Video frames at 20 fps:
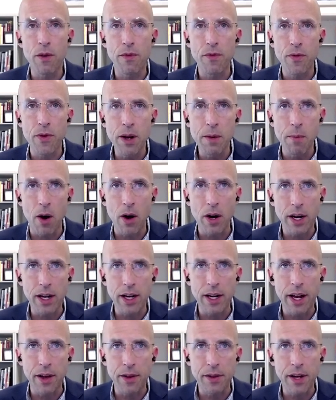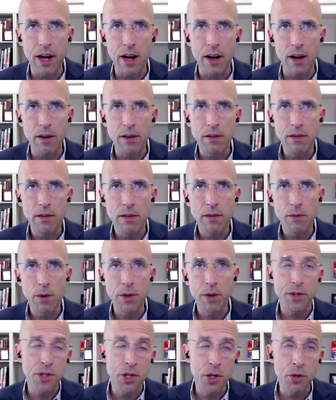a free market in healthcare, well,
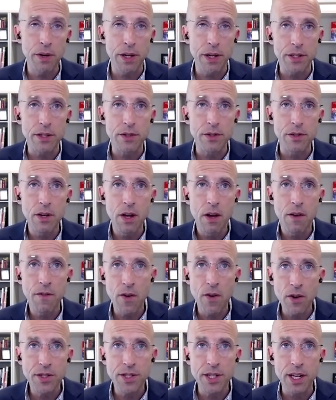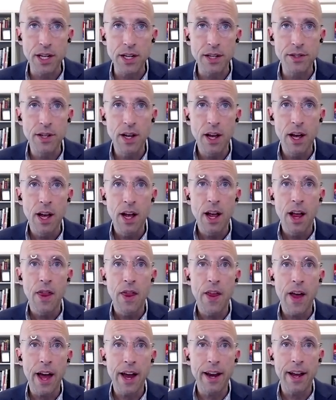there's two reasons. First is
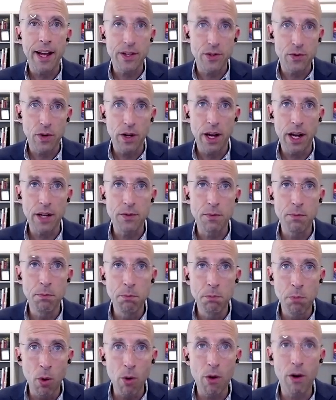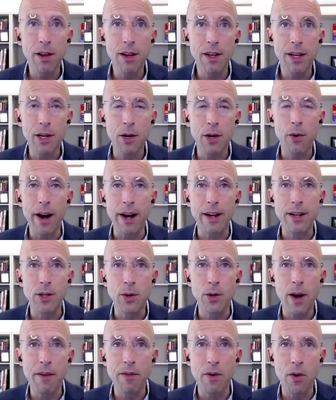that it's morally correct.
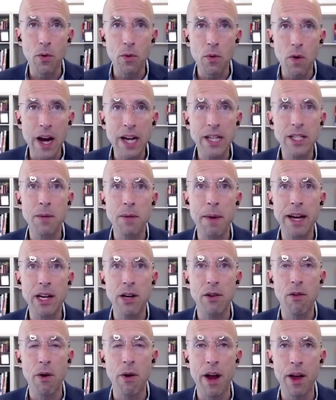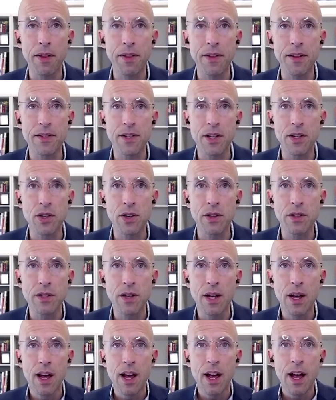You have a right to make your own health decisions,
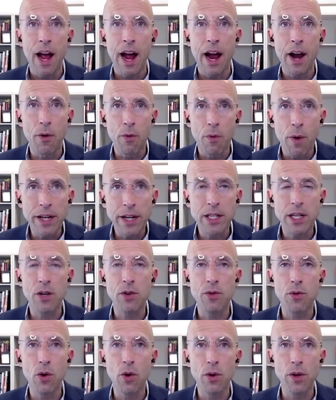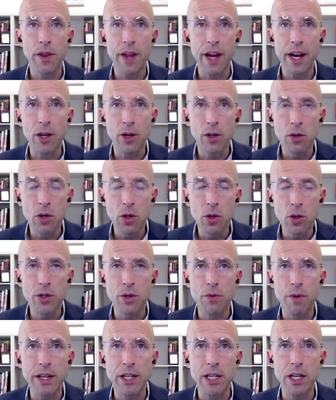and a right to control, that includes the
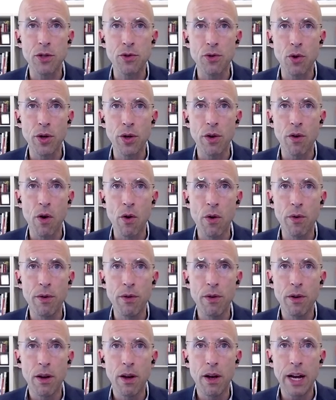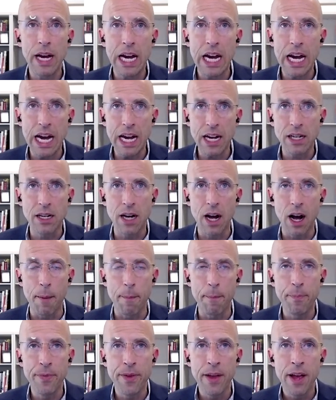right to control your own
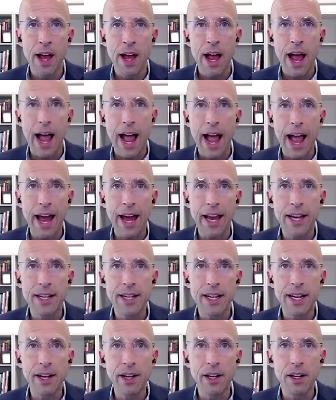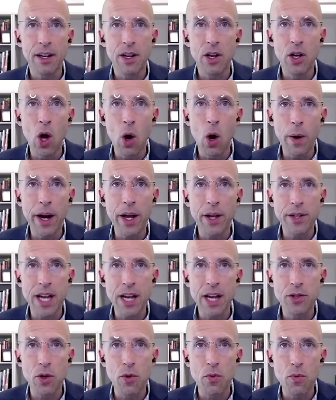income, and no one else
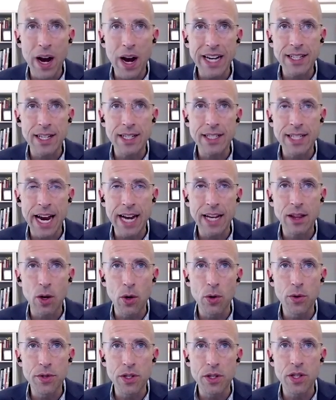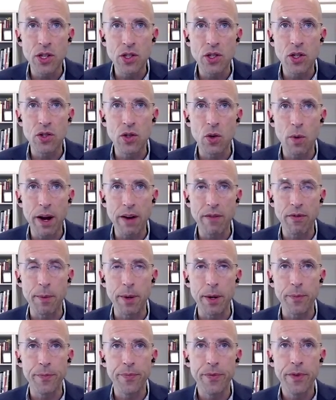has a right to take those decisions away from
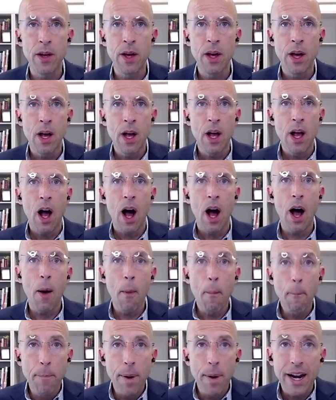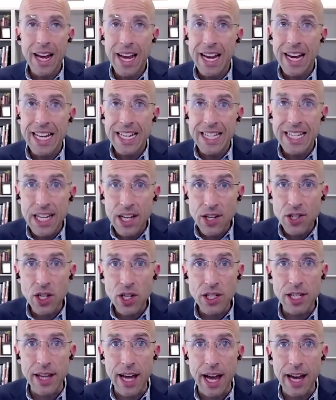you. But in
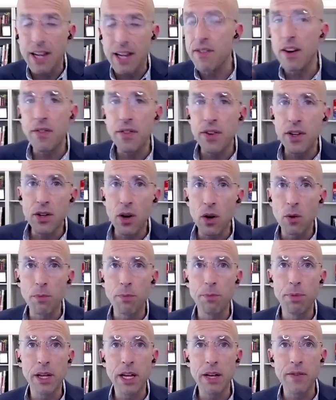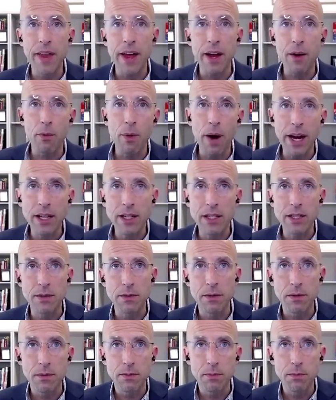addition to that, even if you don't believe in that
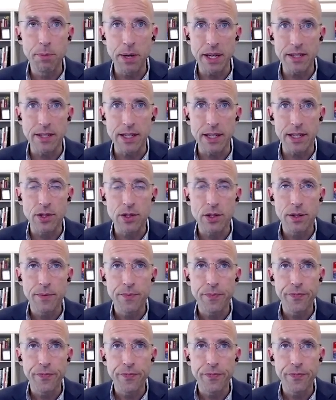rights business,